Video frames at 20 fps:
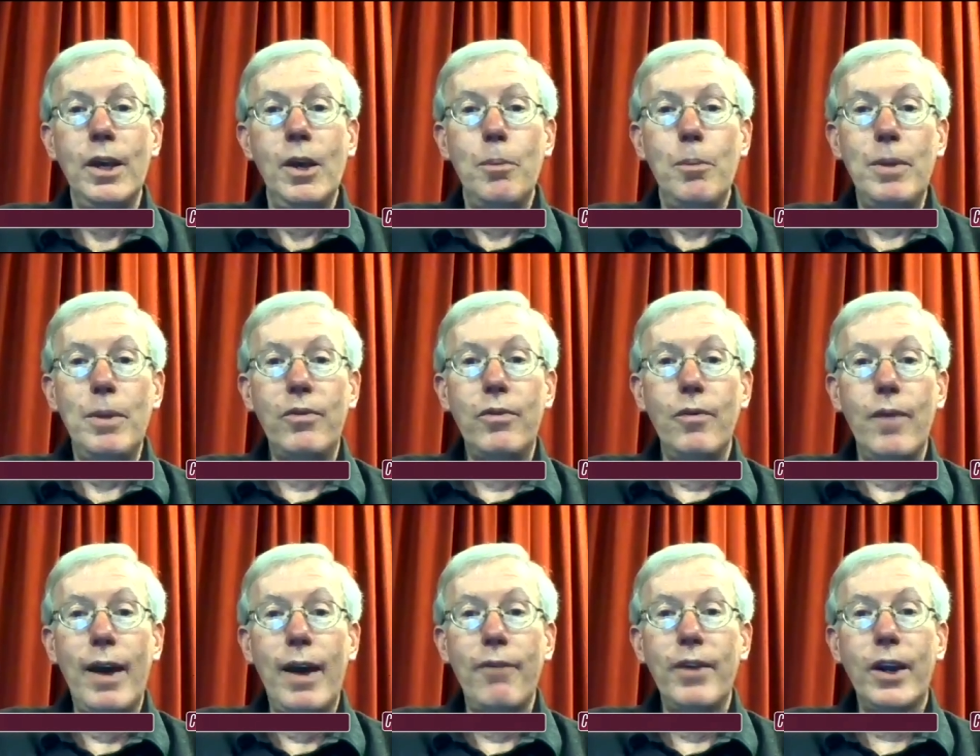be
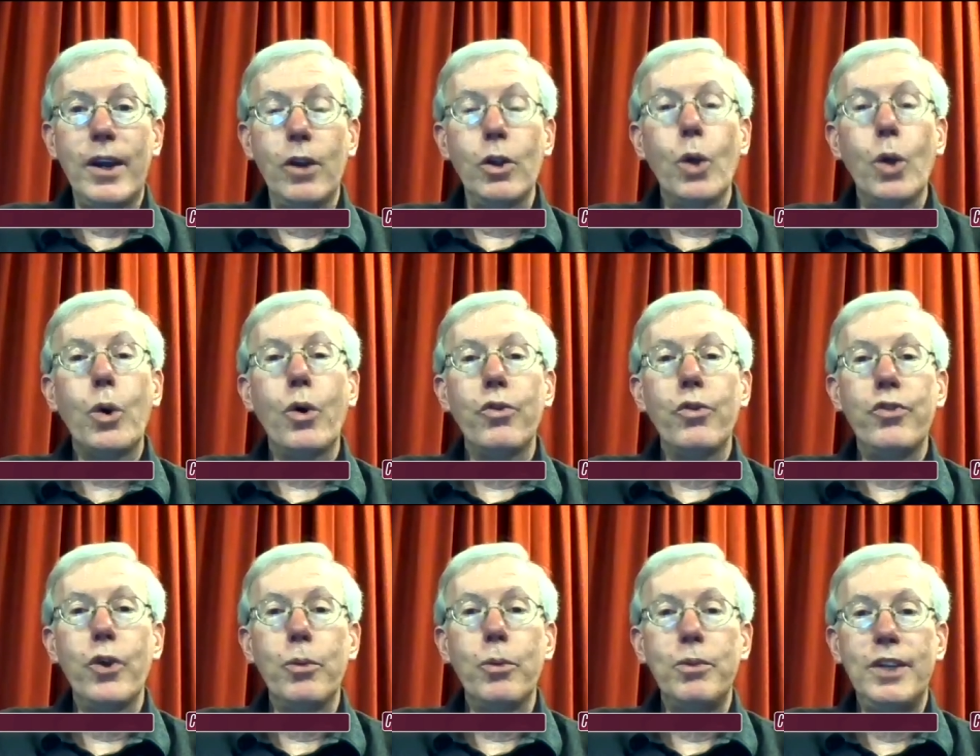having our local
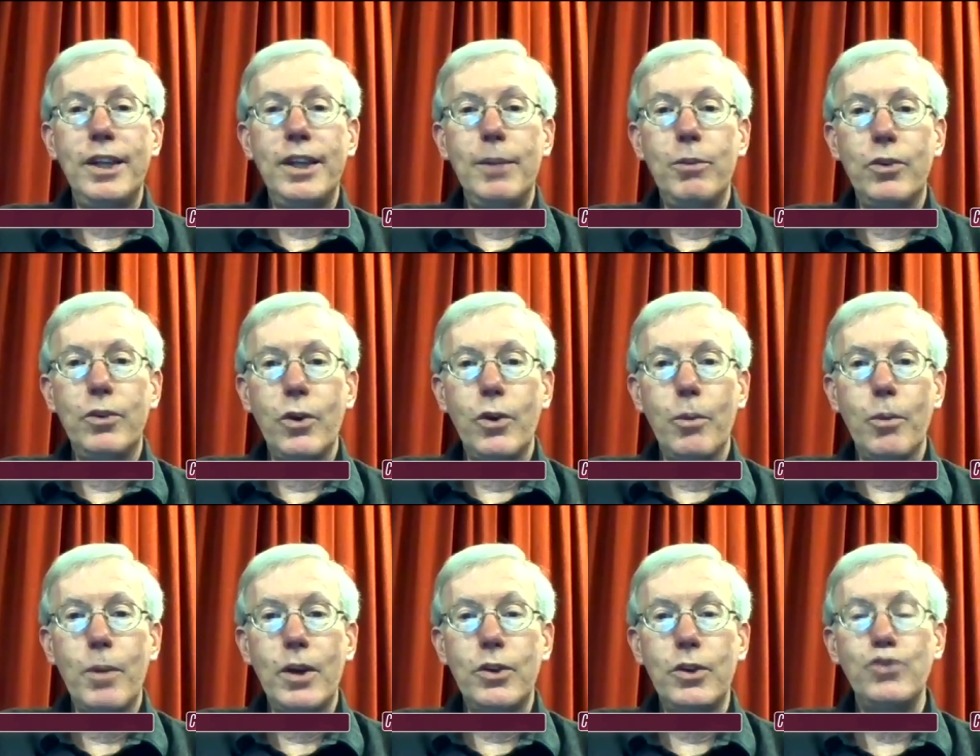film teams
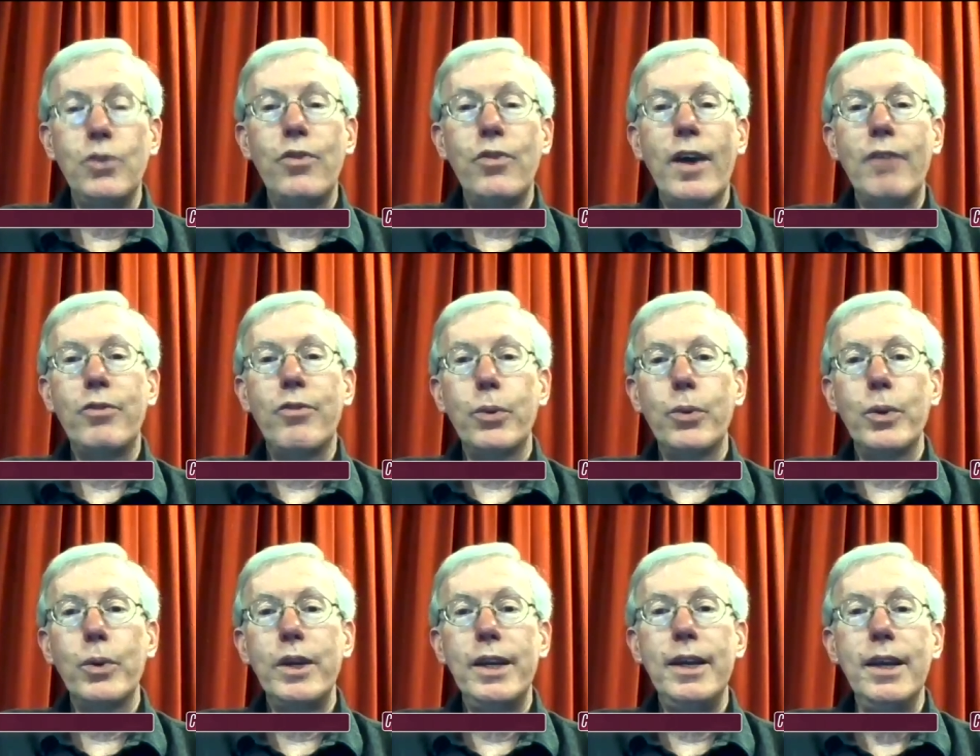film our
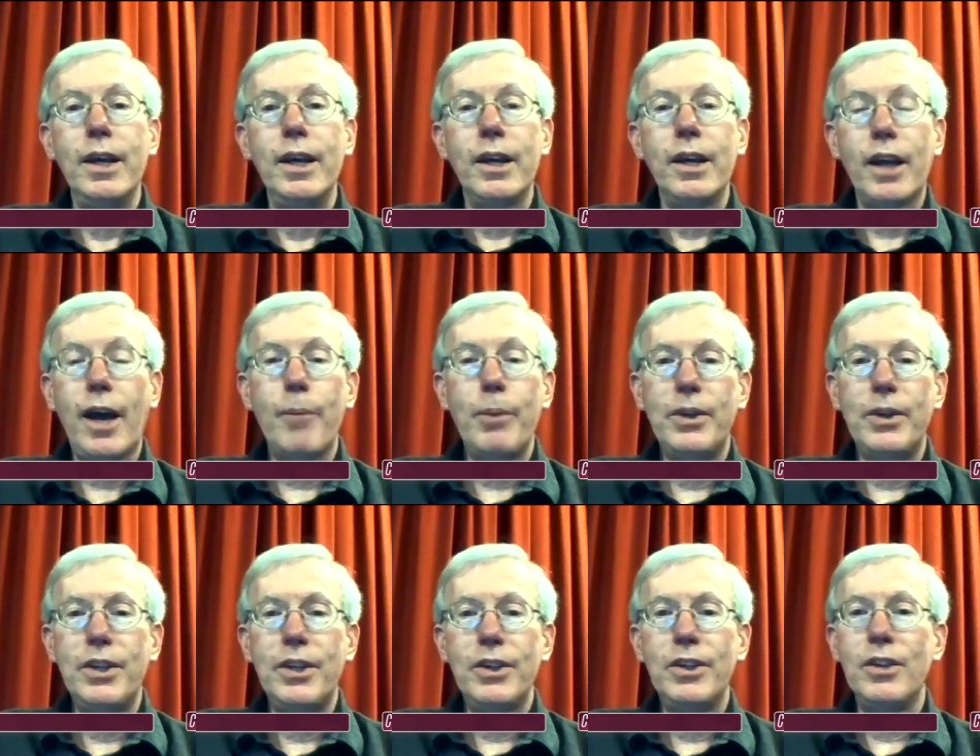253
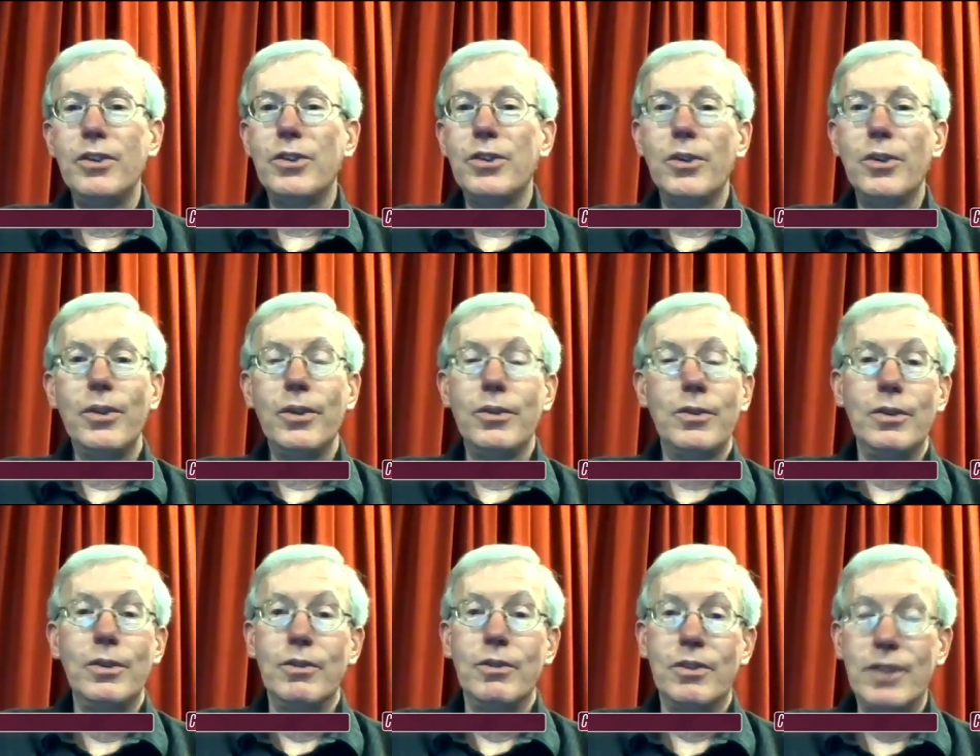competition so
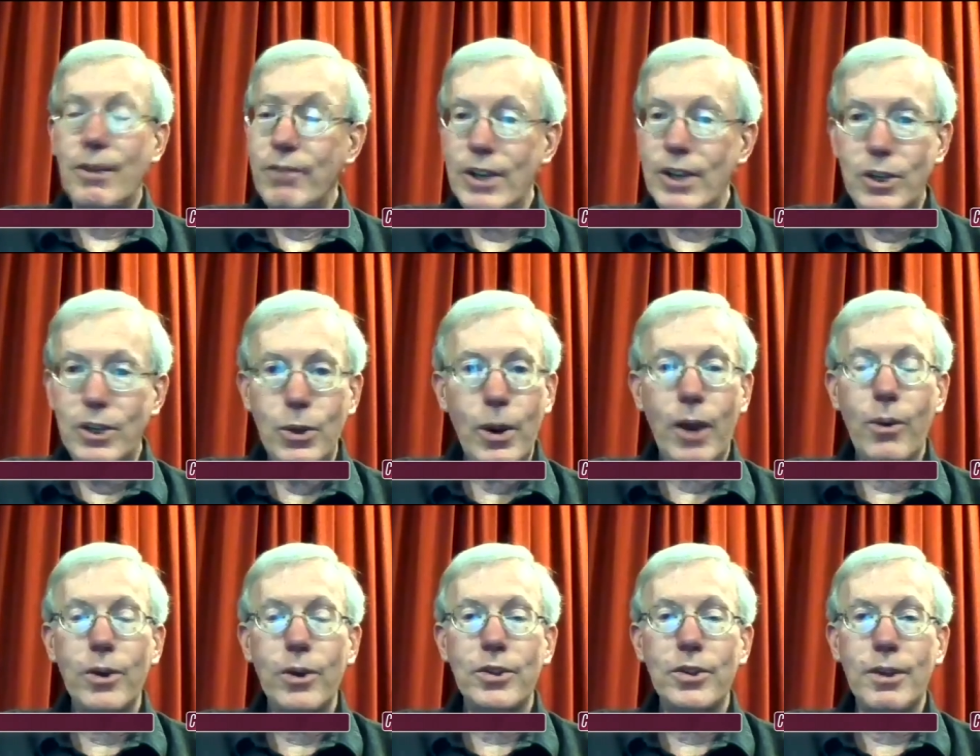that's 72
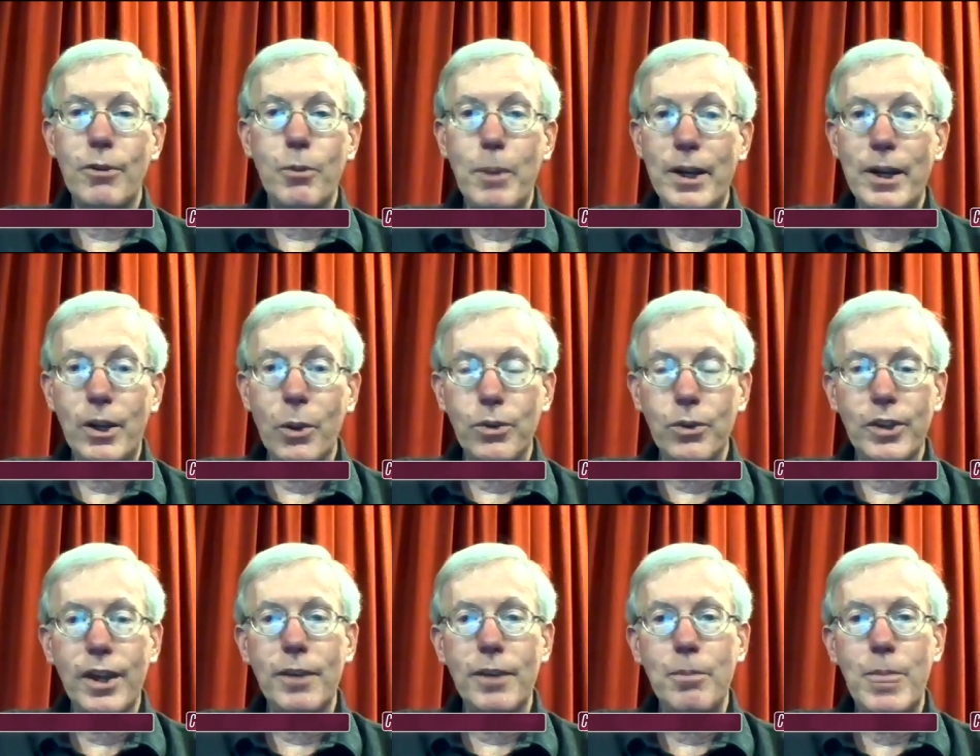hours everybody
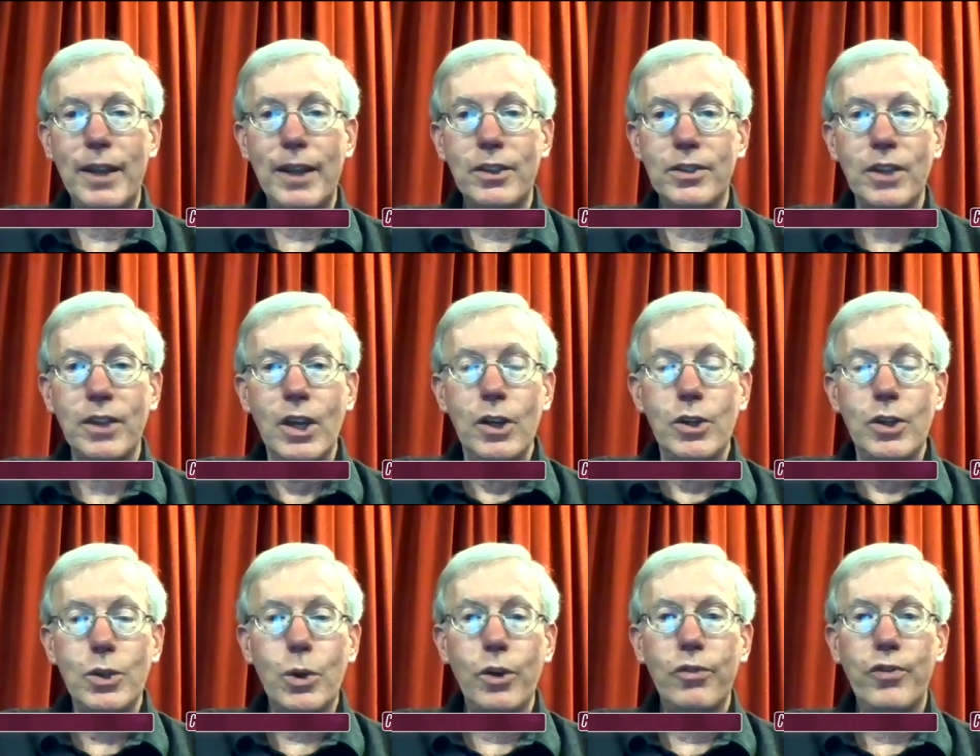goes out and makes
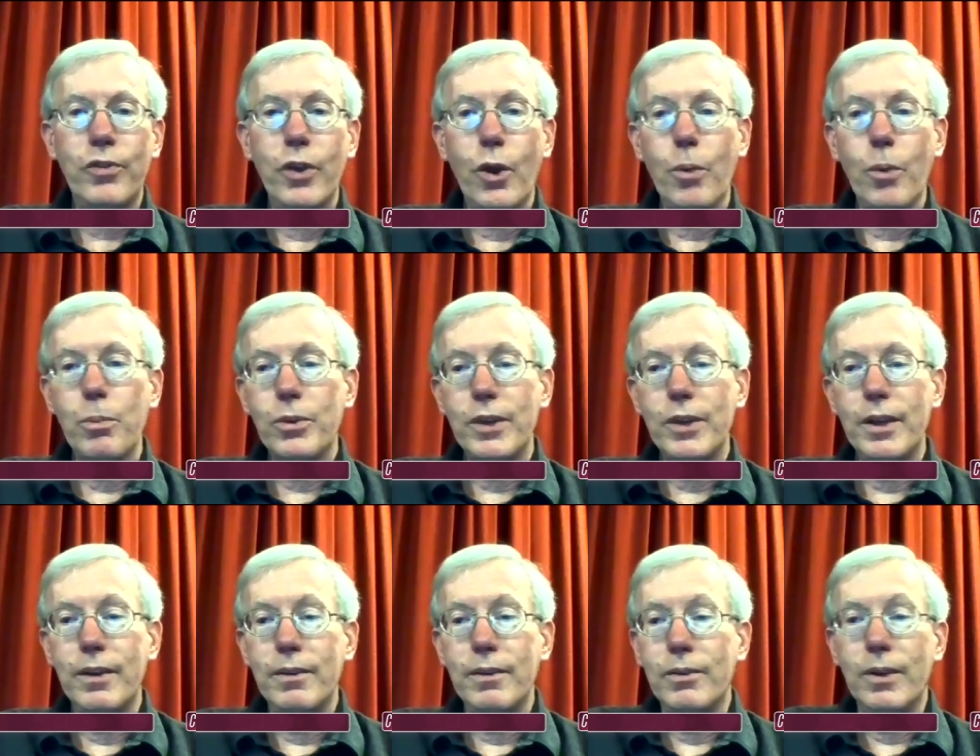short films
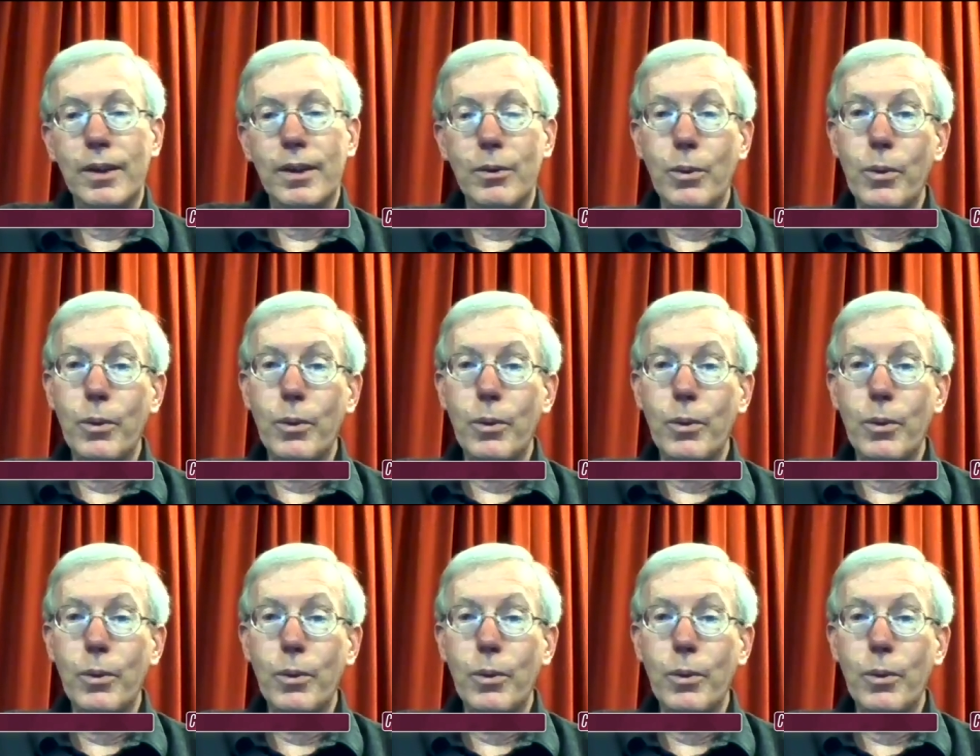and uh,